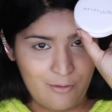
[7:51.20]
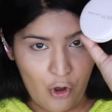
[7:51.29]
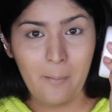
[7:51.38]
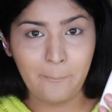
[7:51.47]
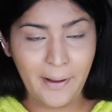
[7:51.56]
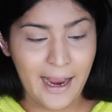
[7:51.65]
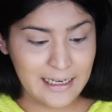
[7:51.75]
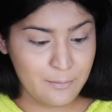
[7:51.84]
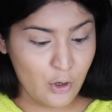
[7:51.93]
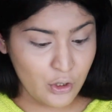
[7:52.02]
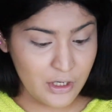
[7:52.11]
Compact.
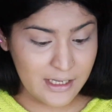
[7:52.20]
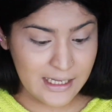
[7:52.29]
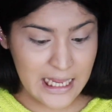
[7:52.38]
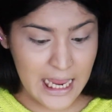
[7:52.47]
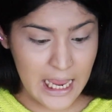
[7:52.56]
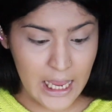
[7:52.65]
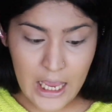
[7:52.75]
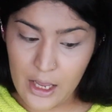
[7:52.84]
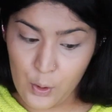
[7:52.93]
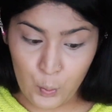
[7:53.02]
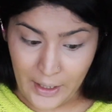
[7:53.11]
I'm not gonna
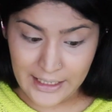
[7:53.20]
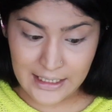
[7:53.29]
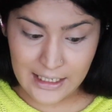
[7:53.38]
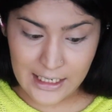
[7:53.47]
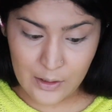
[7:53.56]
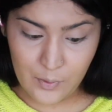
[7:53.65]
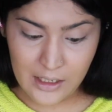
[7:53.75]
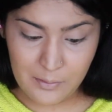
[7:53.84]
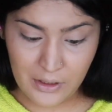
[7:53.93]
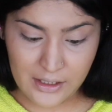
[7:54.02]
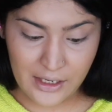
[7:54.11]
say whitening
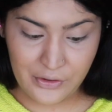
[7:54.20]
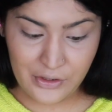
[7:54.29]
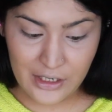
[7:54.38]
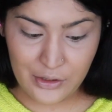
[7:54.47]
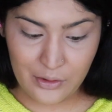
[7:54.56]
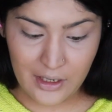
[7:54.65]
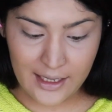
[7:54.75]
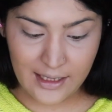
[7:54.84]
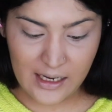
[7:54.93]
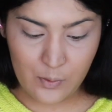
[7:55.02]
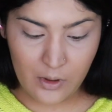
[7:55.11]
one, because I really don't
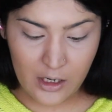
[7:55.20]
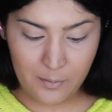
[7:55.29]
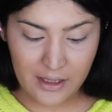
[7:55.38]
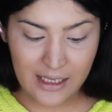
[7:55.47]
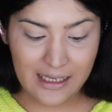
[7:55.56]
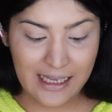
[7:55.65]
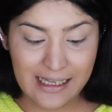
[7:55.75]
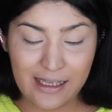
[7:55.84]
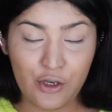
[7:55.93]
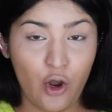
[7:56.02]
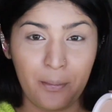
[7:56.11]
like that word, but this
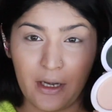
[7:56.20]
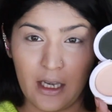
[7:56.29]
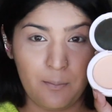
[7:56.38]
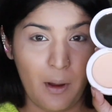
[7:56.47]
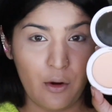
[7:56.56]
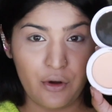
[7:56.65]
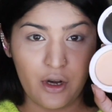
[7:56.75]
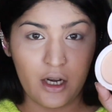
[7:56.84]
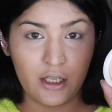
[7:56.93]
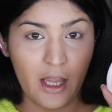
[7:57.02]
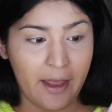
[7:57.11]
is the top rated
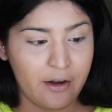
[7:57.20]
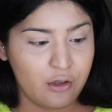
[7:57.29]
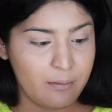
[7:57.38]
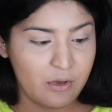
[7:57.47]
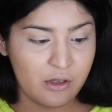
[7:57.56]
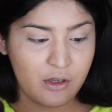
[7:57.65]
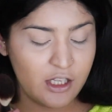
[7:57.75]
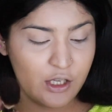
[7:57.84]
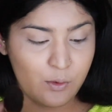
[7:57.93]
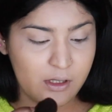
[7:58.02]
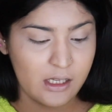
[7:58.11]
powder there, so I'm just
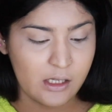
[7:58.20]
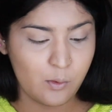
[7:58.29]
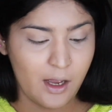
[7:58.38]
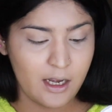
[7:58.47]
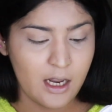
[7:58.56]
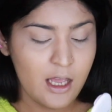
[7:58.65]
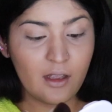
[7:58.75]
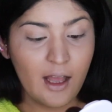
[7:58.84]
gonna use this one.